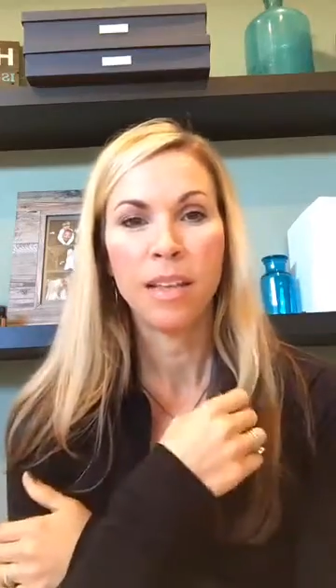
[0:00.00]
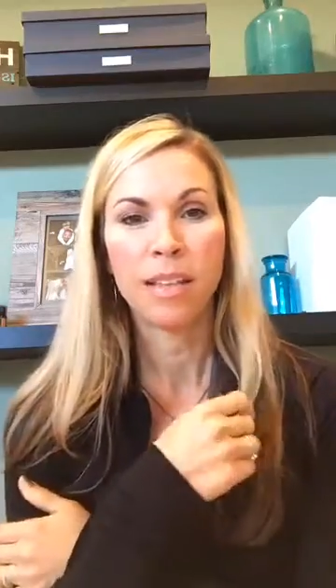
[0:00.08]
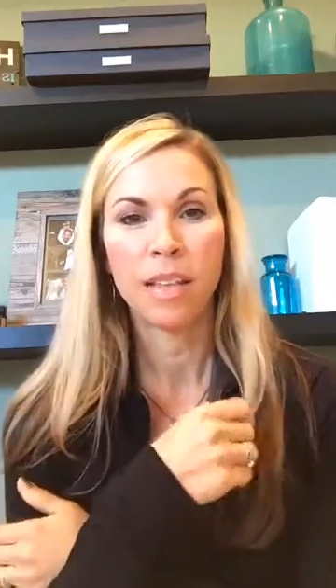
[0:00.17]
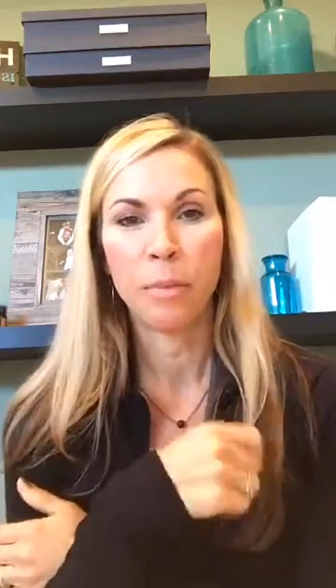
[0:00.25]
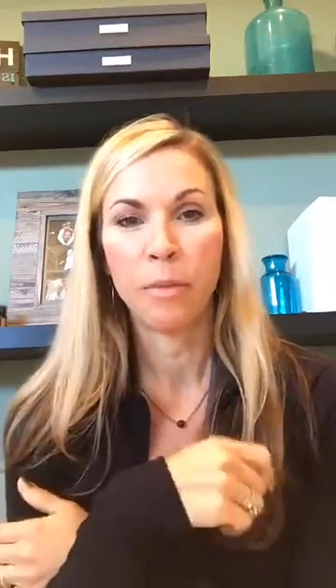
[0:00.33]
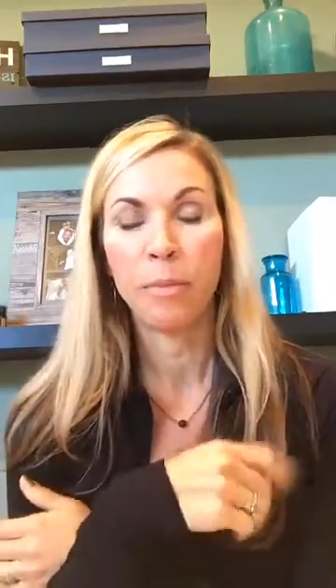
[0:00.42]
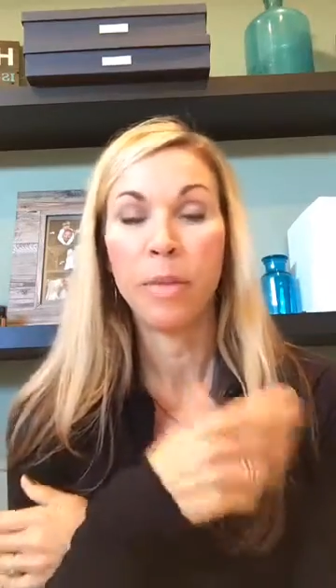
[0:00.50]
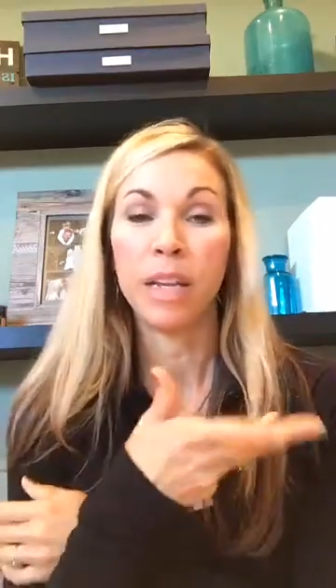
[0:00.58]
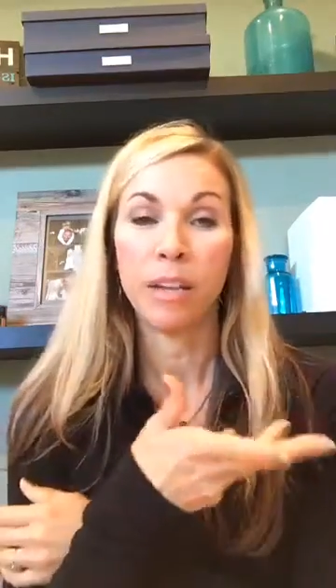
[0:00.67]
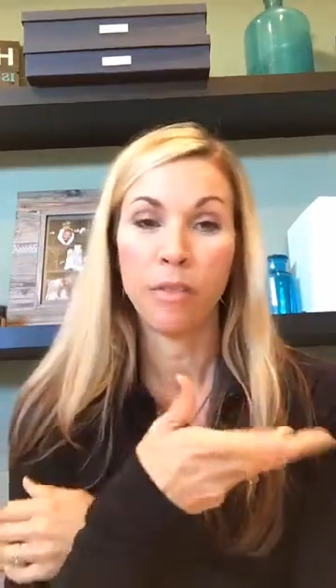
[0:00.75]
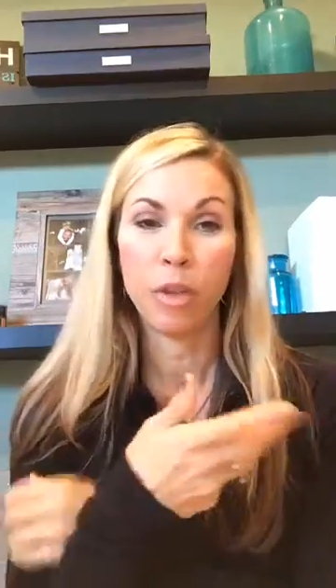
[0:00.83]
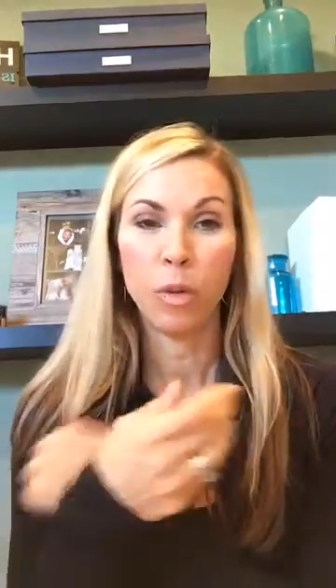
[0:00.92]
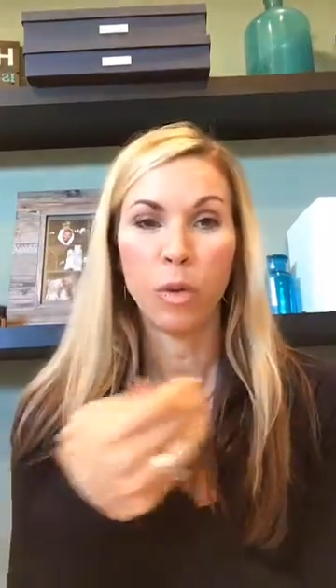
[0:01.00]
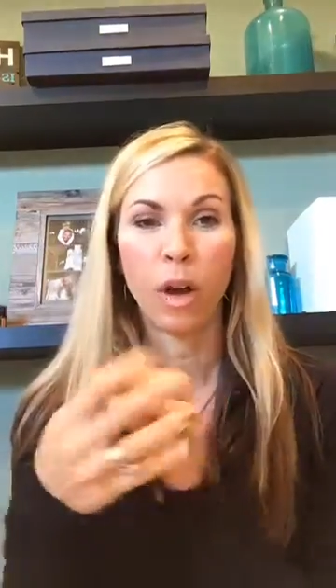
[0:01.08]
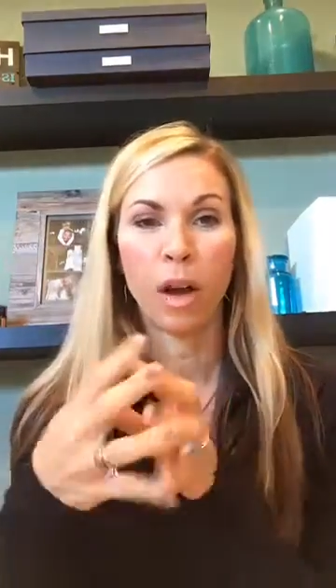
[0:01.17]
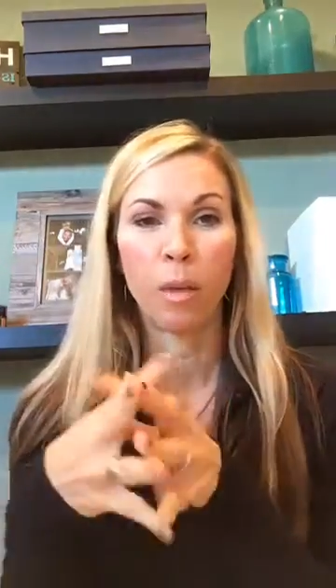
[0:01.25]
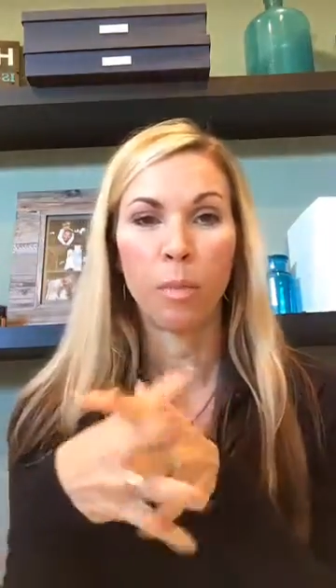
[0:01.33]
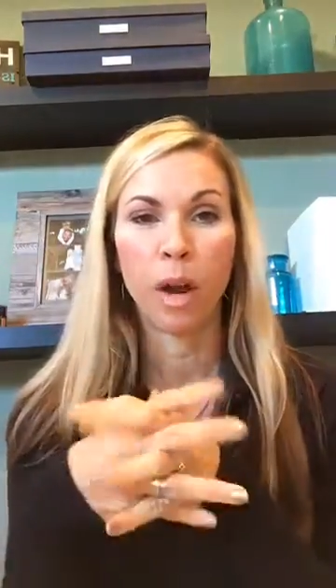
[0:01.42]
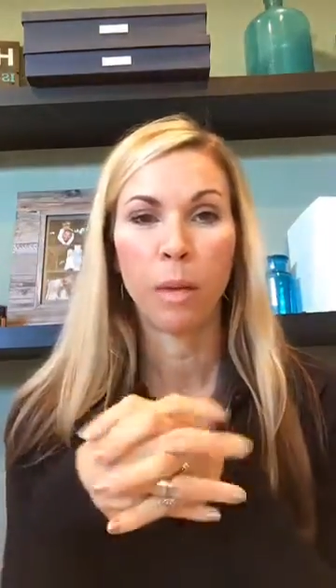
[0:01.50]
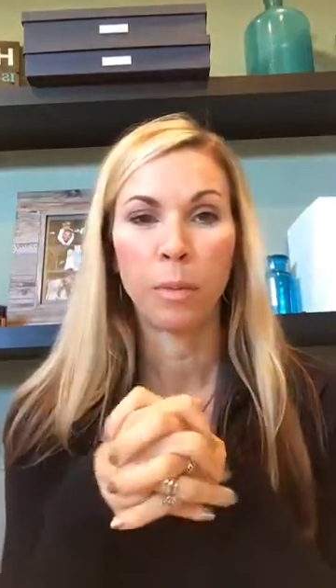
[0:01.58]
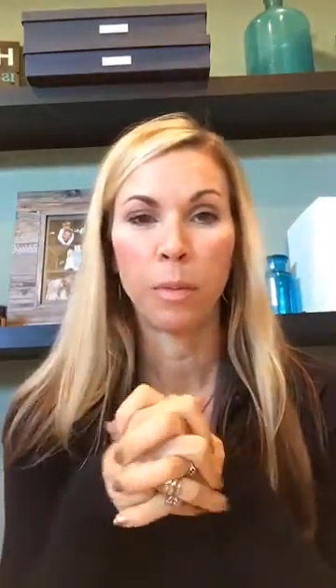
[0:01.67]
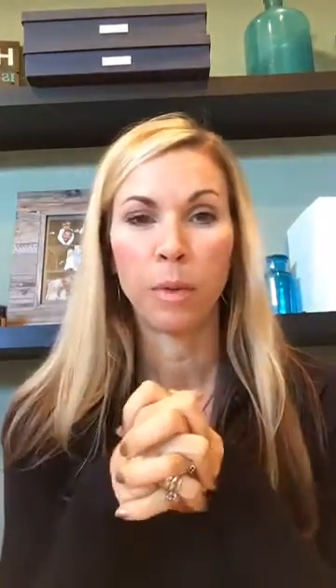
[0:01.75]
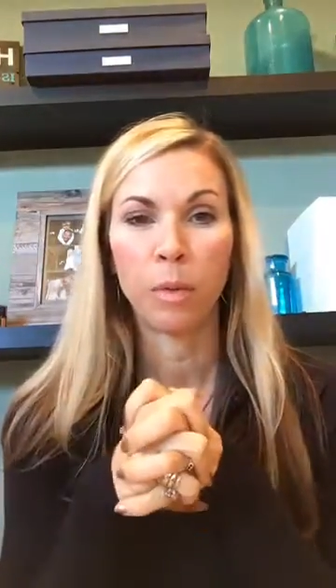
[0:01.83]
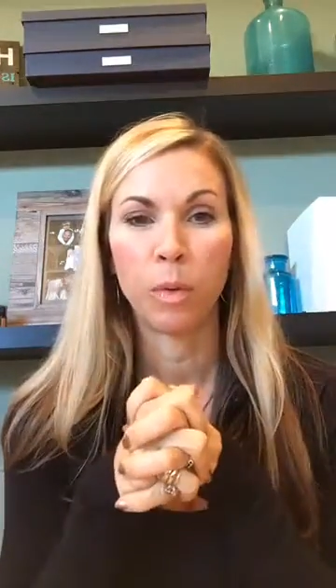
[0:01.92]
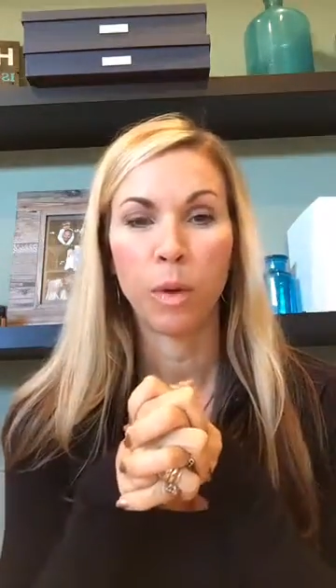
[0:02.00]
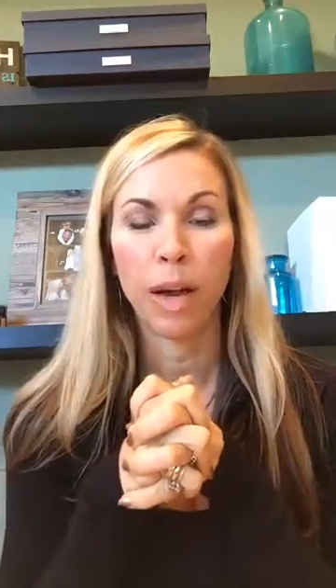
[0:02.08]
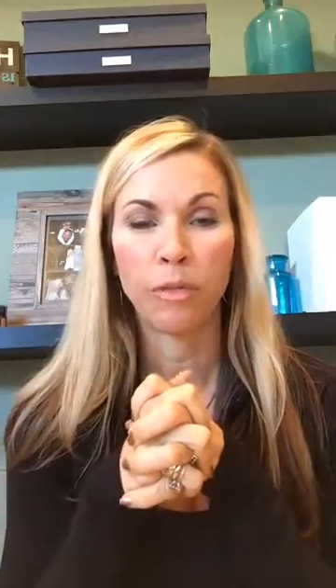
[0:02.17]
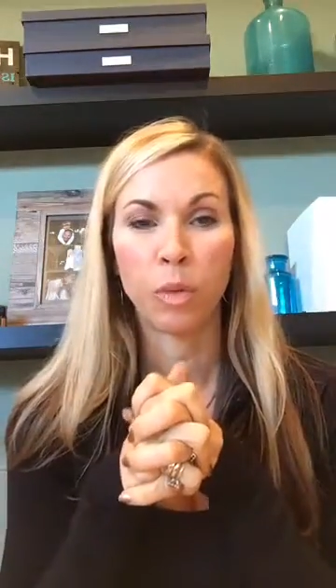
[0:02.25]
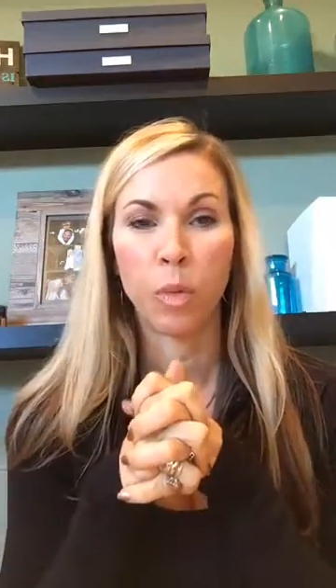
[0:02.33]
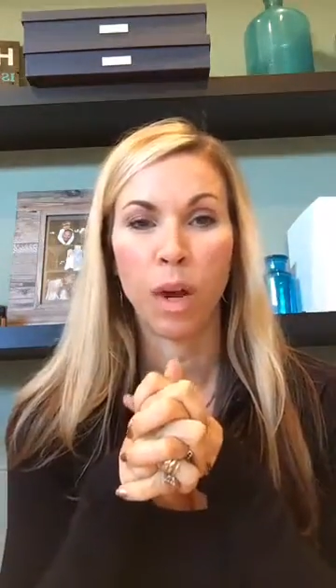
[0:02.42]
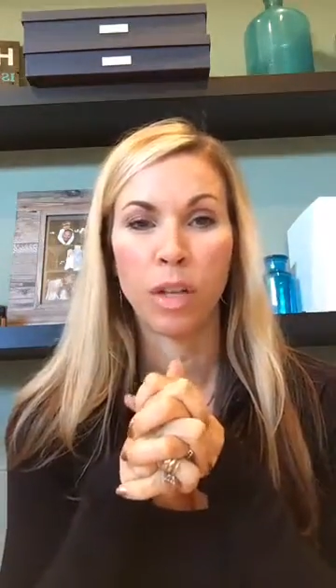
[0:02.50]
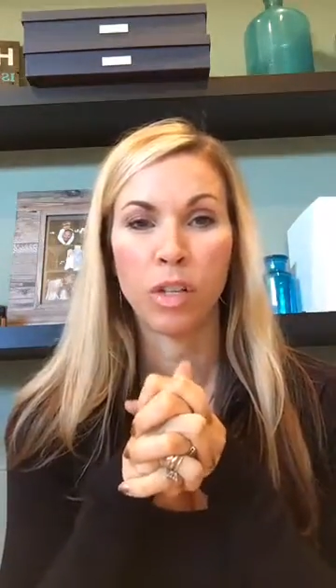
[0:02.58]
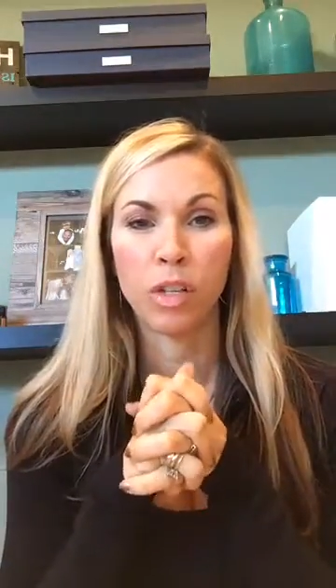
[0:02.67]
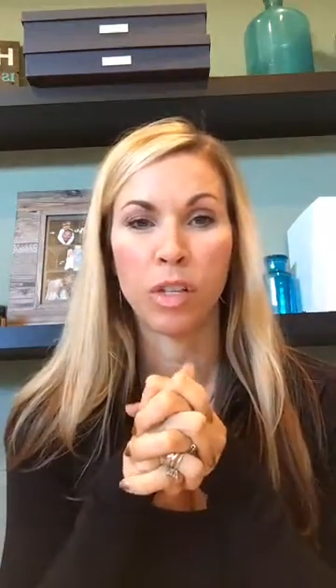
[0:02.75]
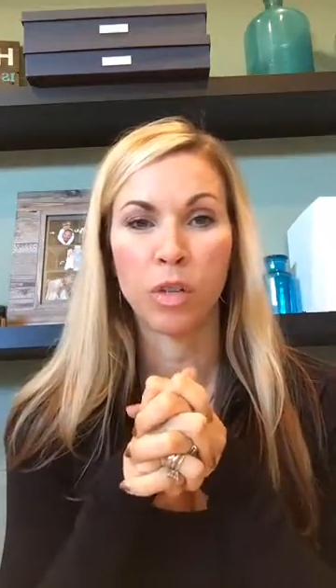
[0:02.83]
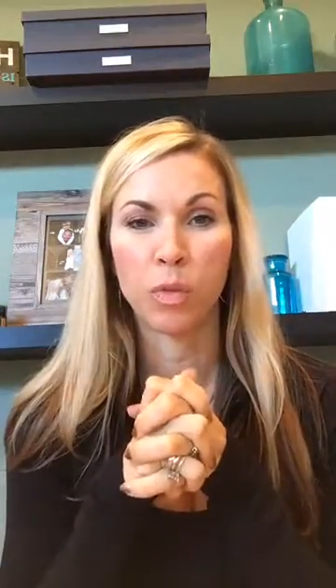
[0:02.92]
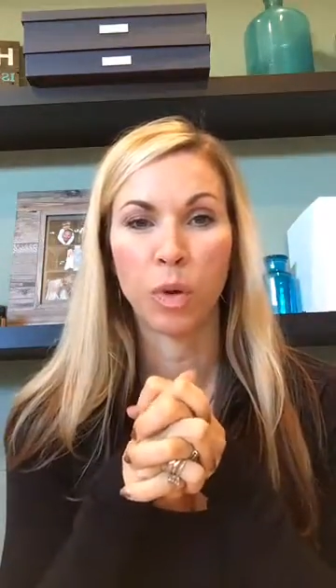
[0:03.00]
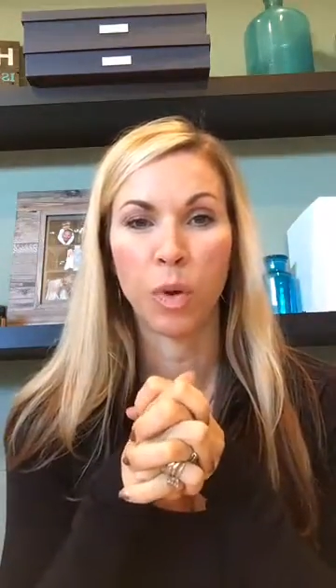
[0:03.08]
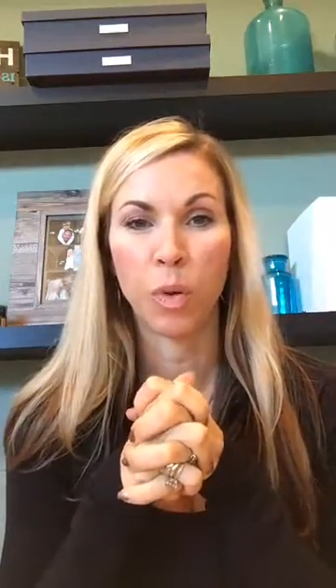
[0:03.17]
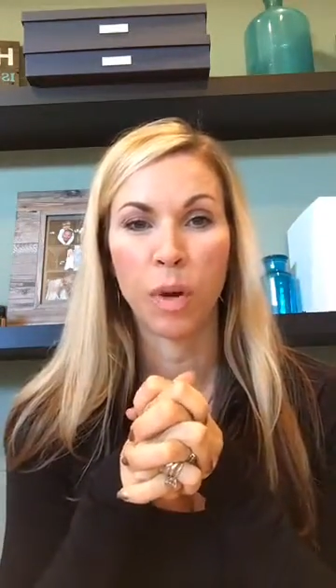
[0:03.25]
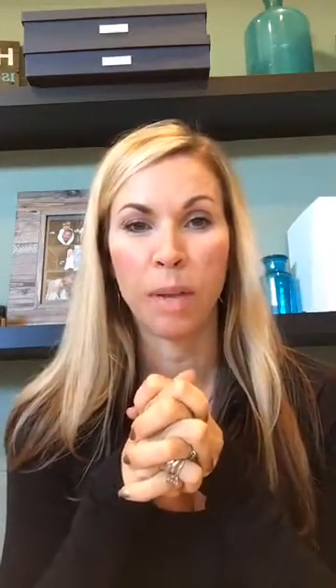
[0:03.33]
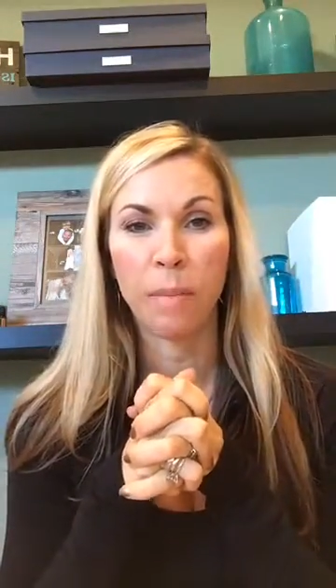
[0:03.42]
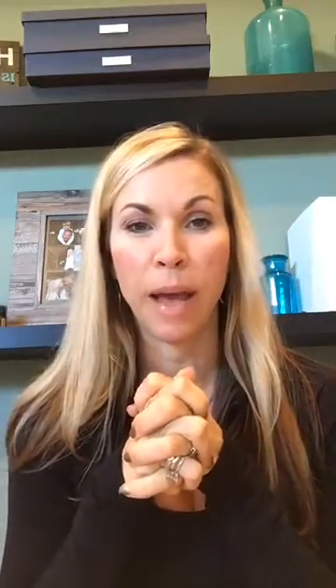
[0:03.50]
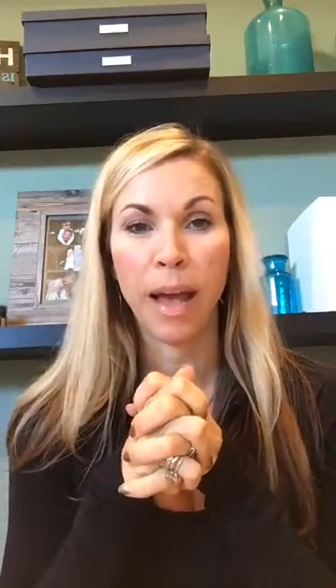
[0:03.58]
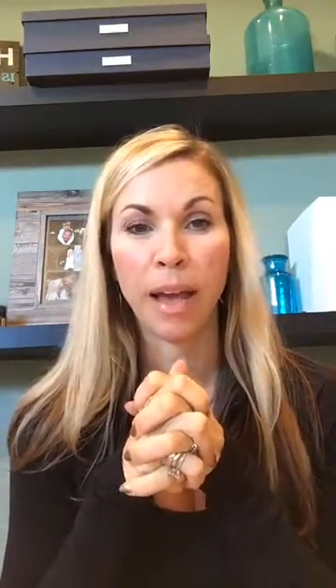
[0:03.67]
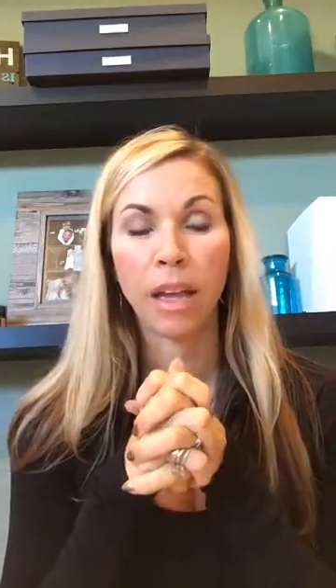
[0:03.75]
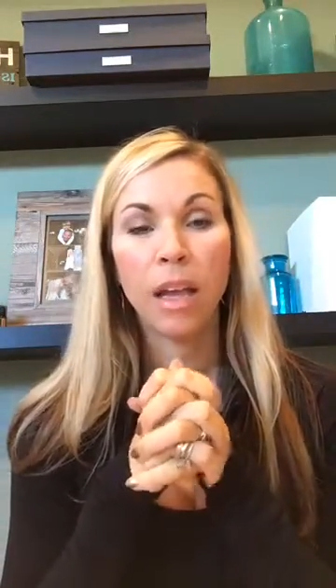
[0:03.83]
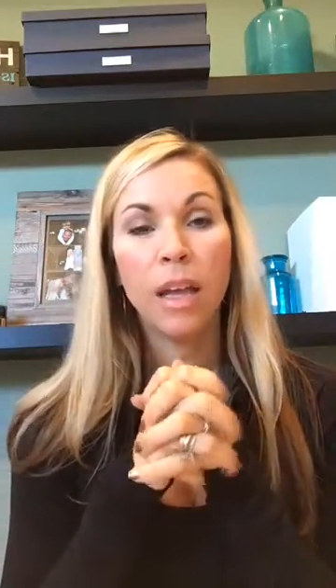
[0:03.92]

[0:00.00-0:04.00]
many of you probably will have to watch this recording back.